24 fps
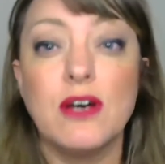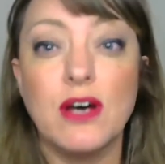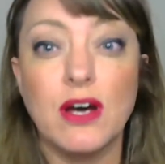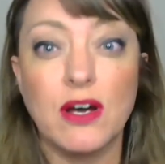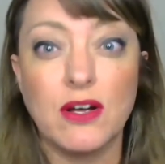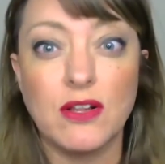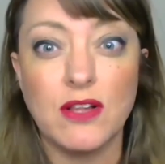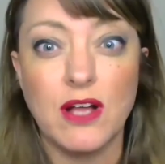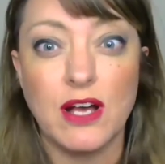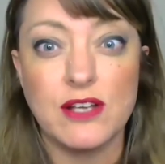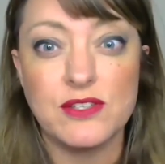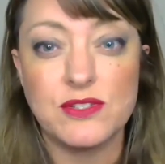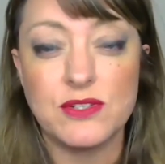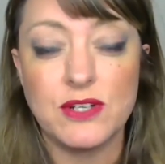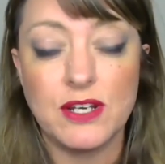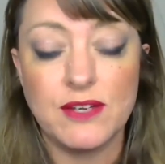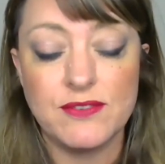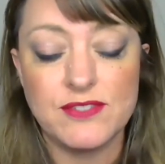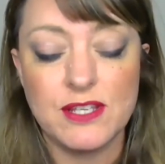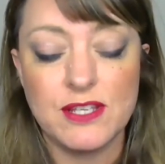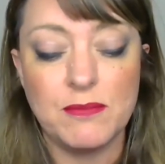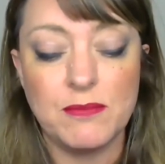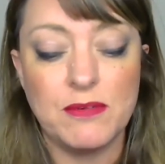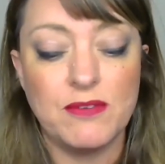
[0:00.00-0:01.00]
a glossary
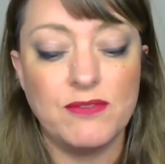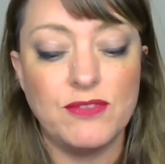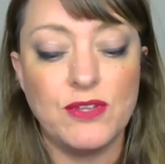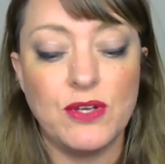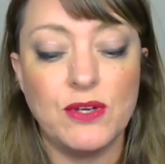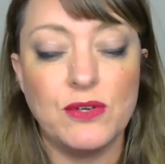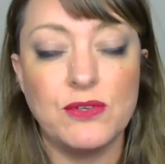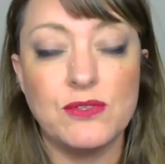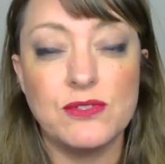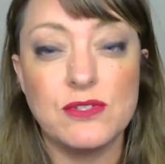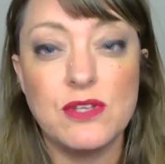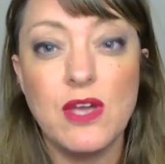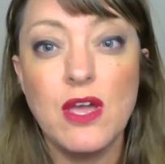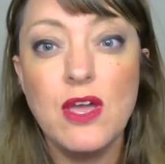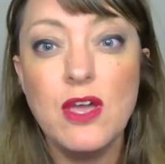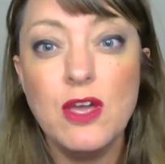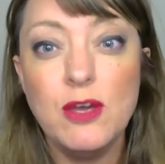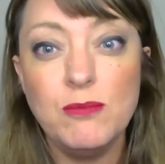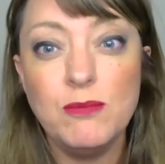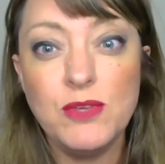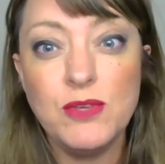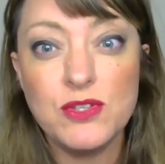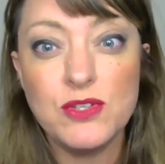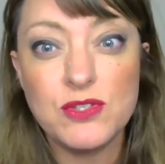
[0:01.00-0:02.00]
of some of those
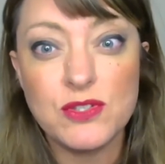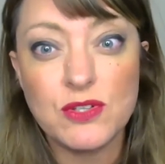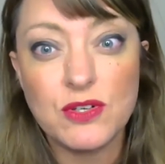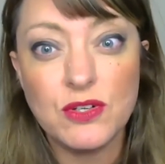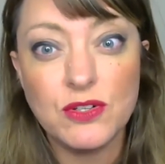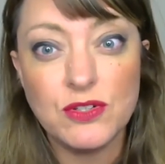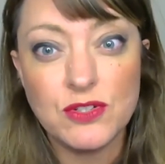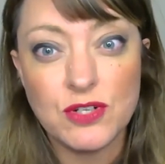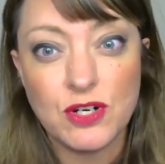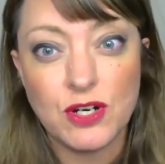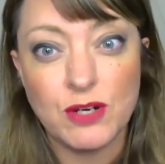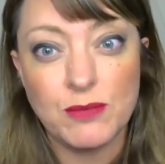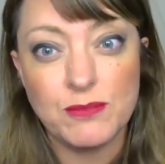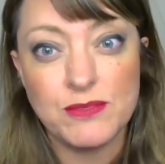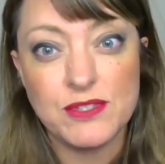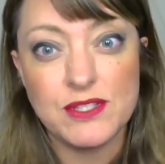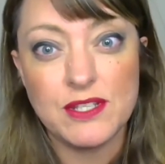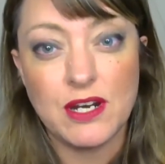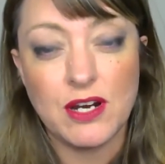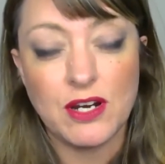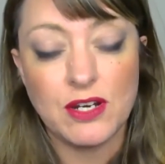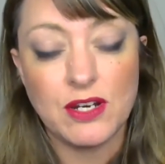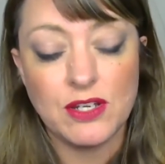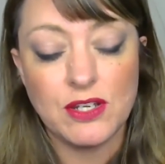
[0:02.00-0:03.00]
musical terms
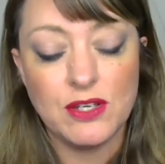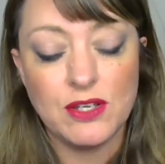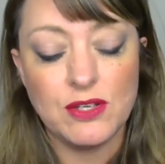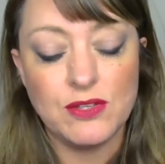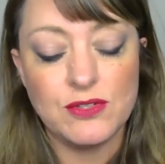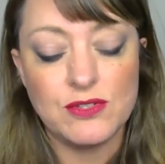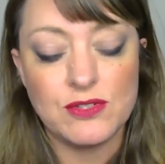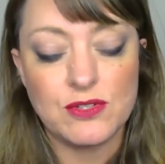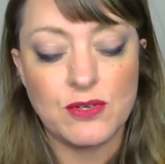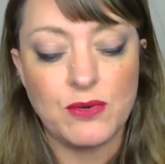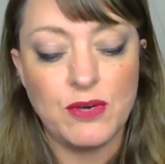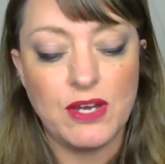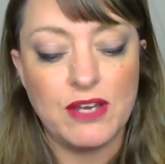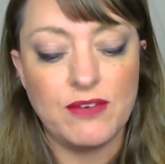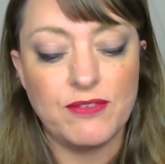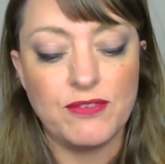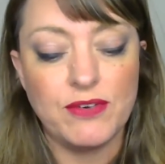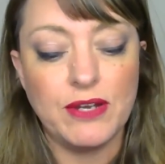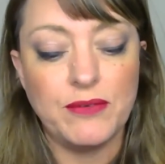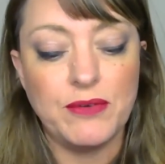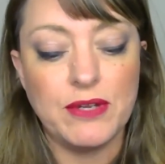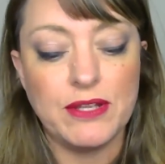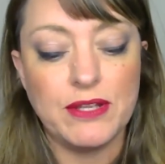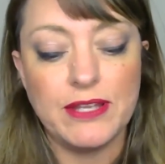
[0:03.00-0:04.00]
that are used quite
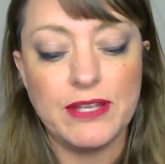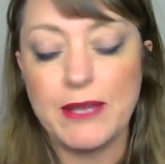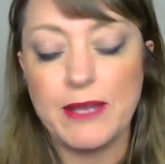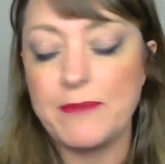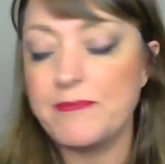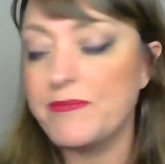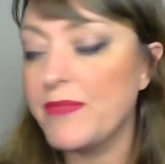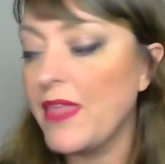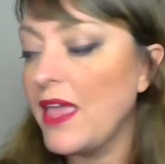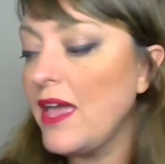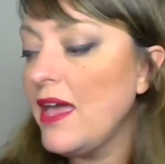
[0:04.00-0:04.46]
frequently.